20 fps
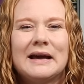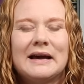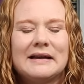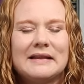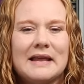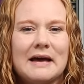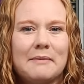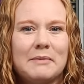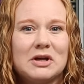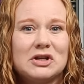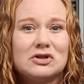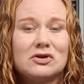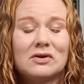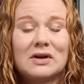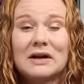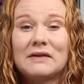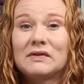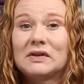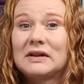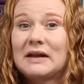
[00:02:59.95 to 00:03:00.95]
And that means you
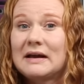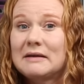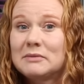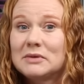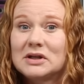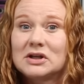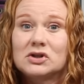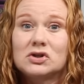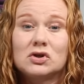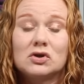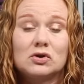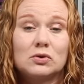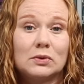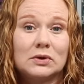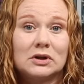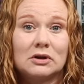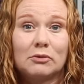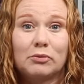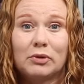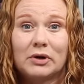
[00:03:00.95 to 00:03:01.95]
can have alignment issues
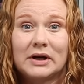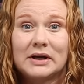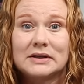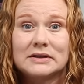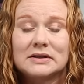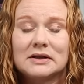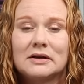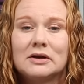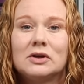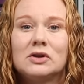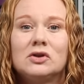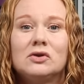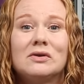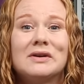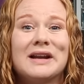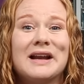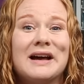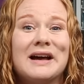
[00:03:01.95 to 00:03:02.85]
with your print. You can